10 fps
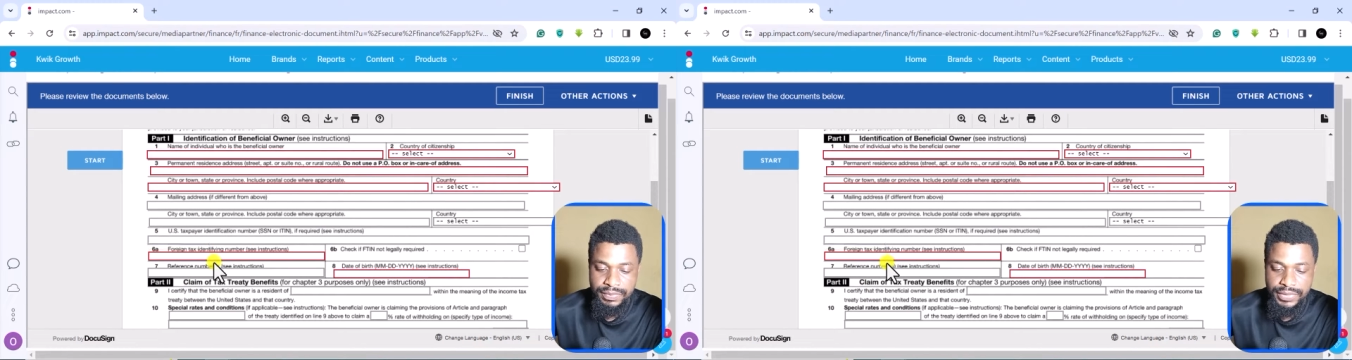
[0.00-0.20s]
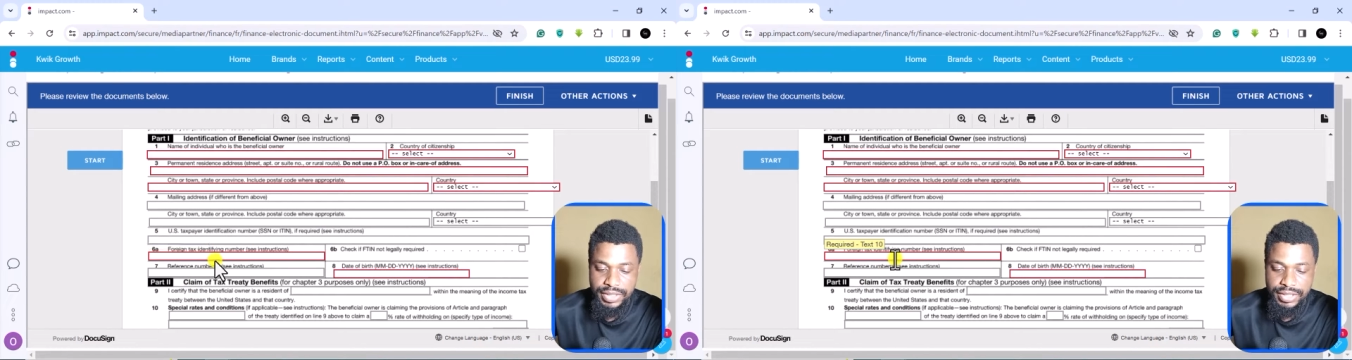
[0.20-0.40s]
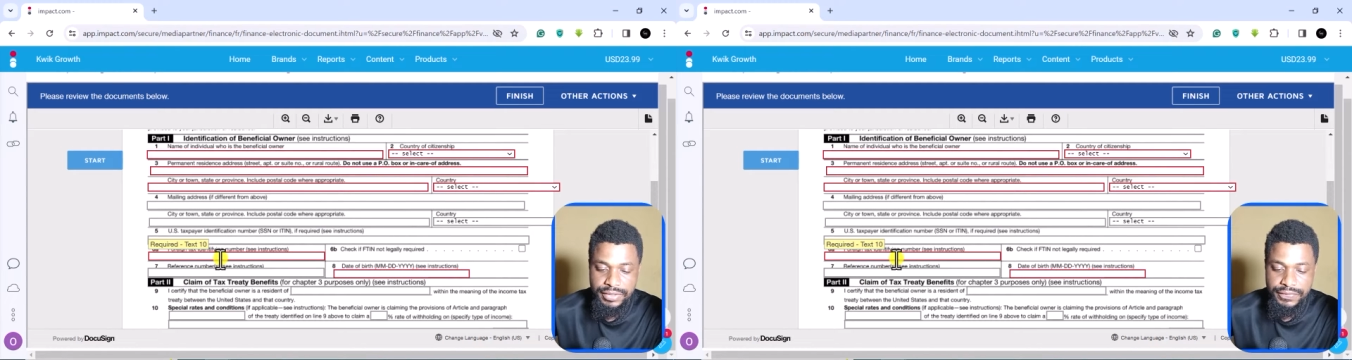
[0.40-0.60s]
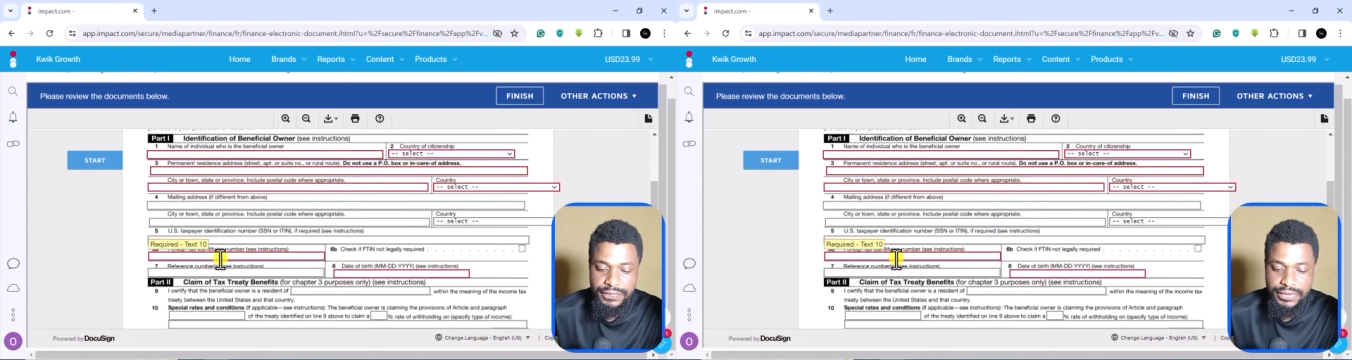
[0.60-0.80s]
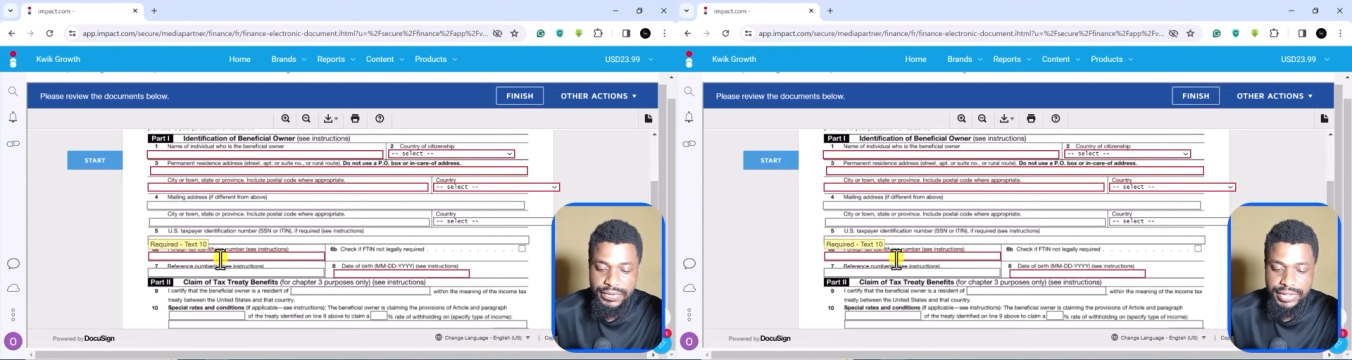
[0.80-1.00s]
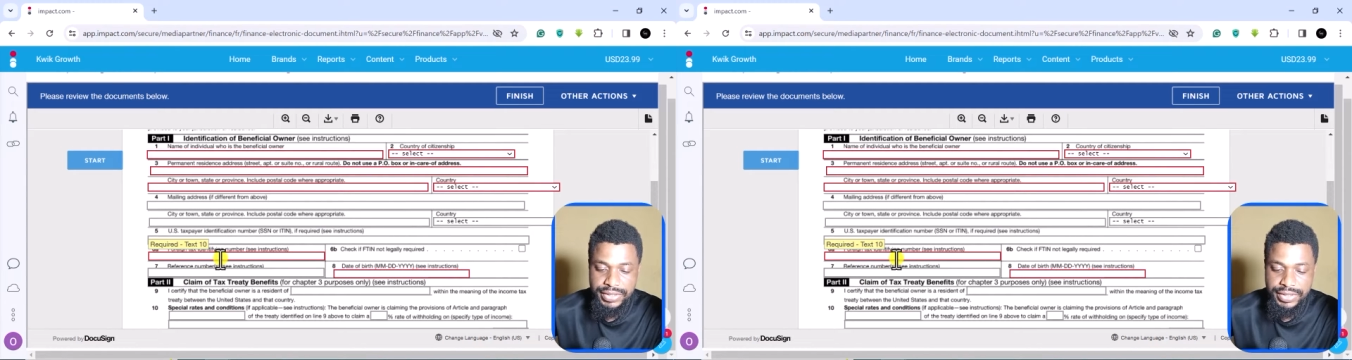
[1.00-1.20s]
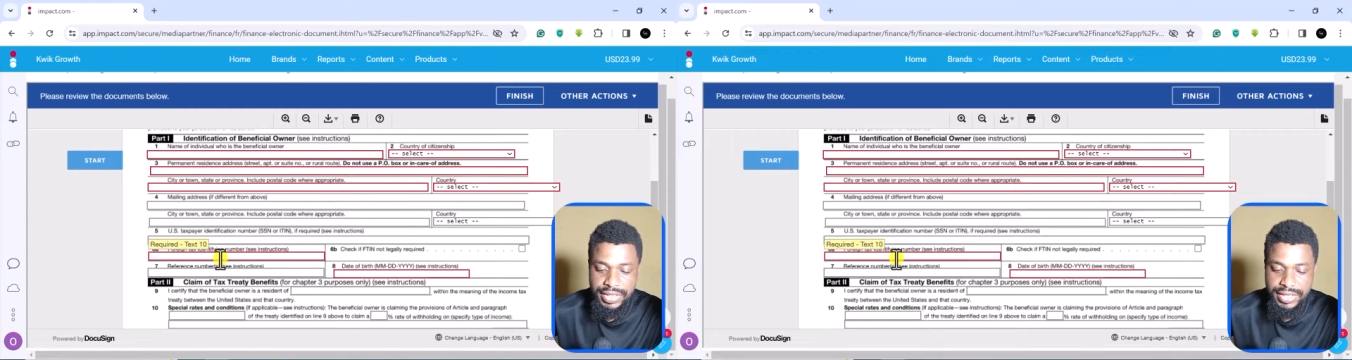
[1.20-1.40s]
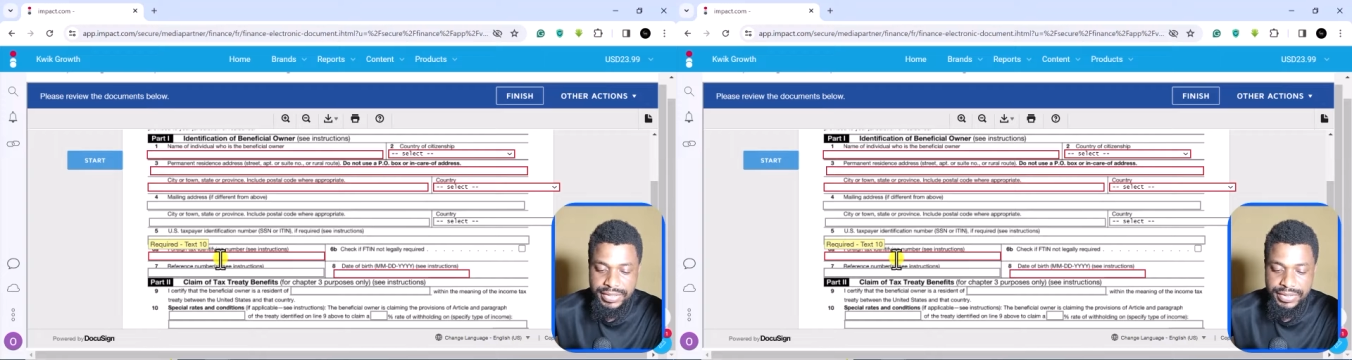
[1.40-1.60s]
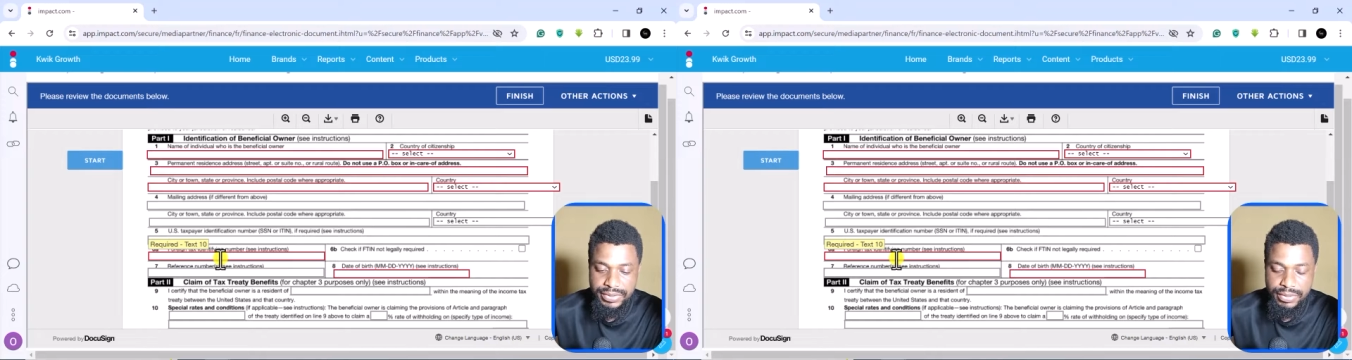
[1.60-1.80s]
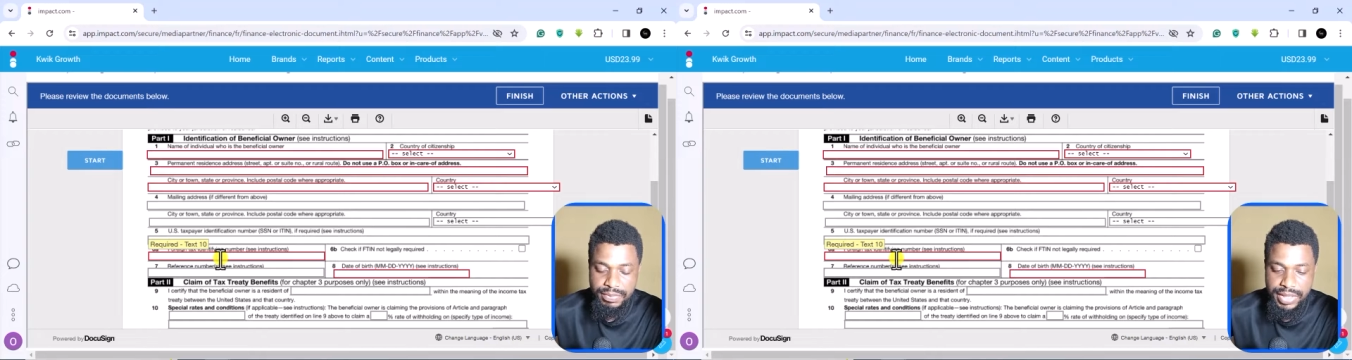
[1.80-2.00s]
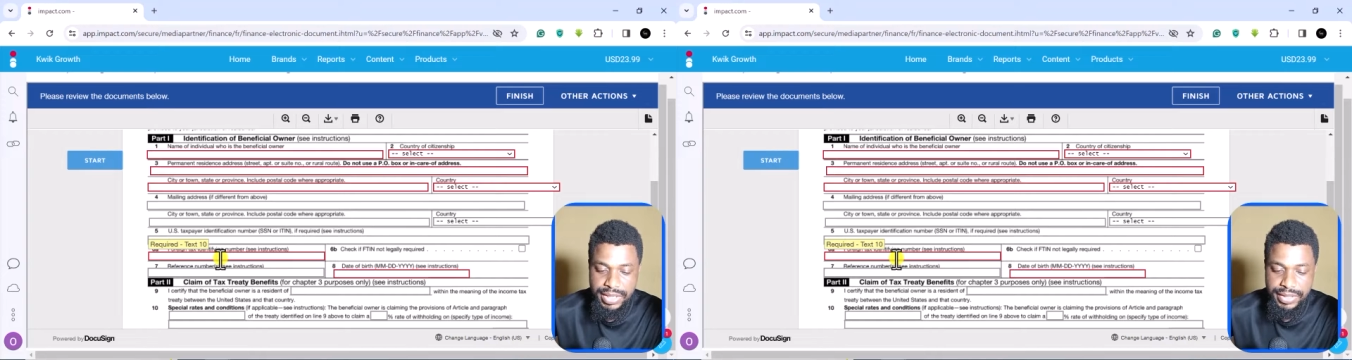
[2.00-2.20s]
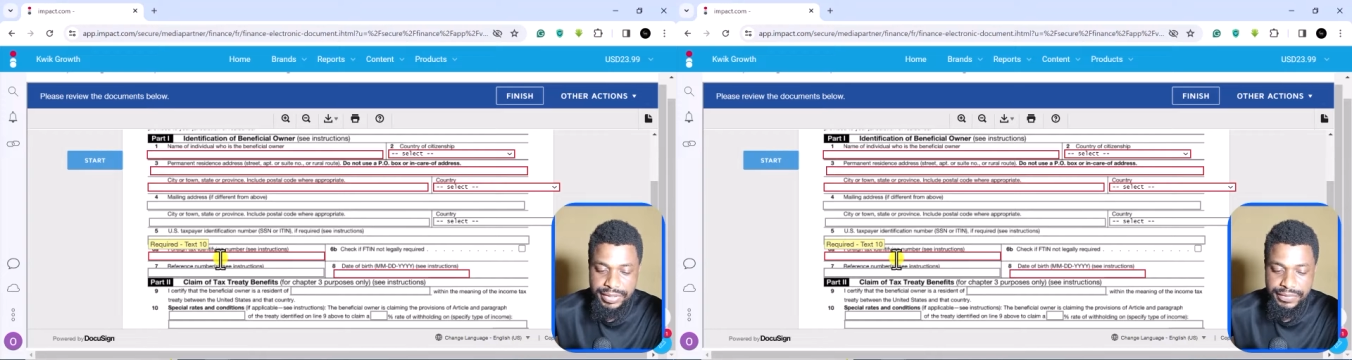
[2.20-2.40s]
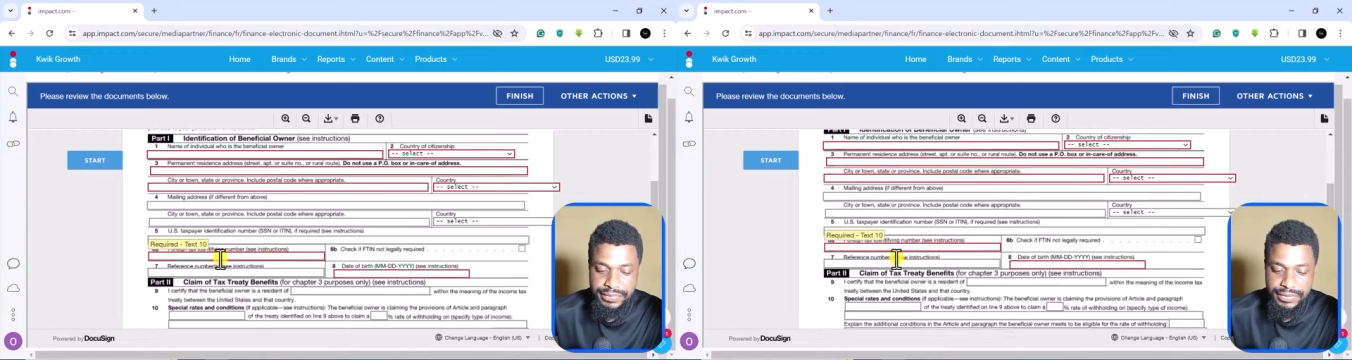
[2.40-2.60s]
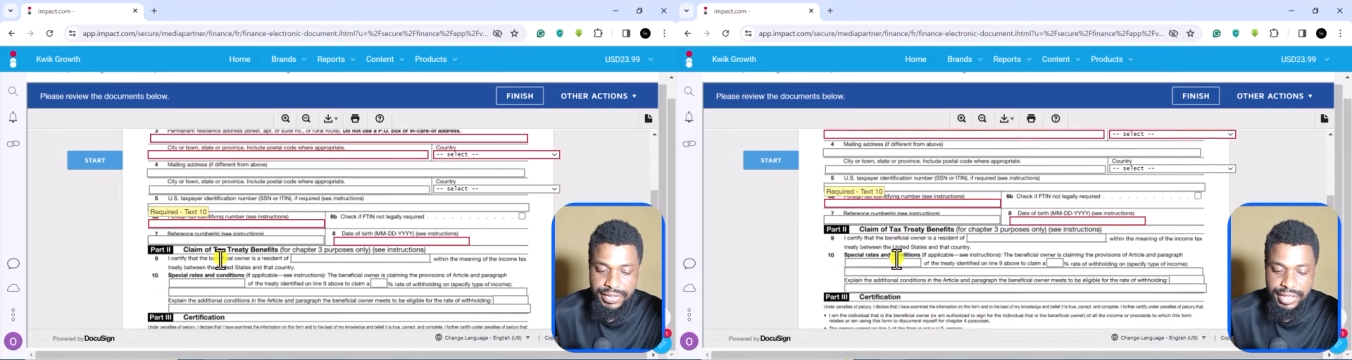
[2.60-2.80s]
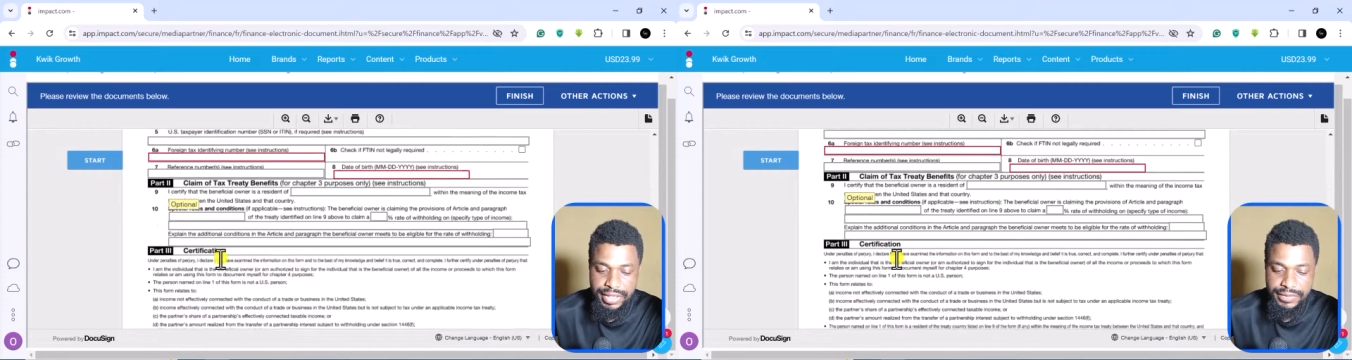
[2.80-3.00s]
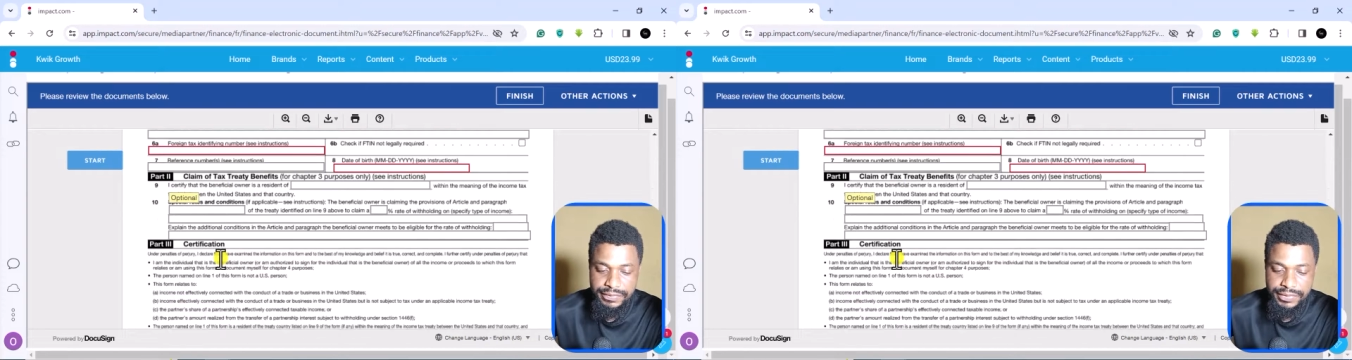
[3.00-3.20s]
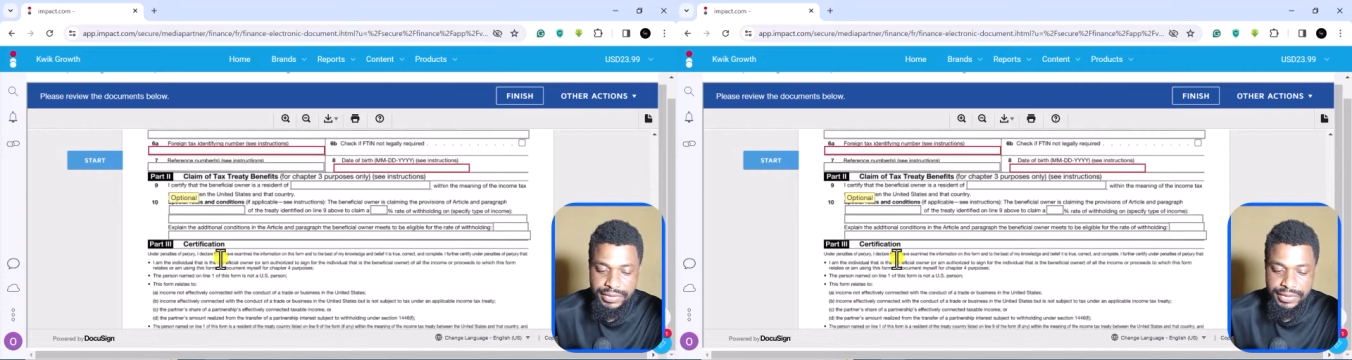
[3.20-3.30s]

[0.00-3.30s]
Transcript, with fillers: then the foreign tax number if you have,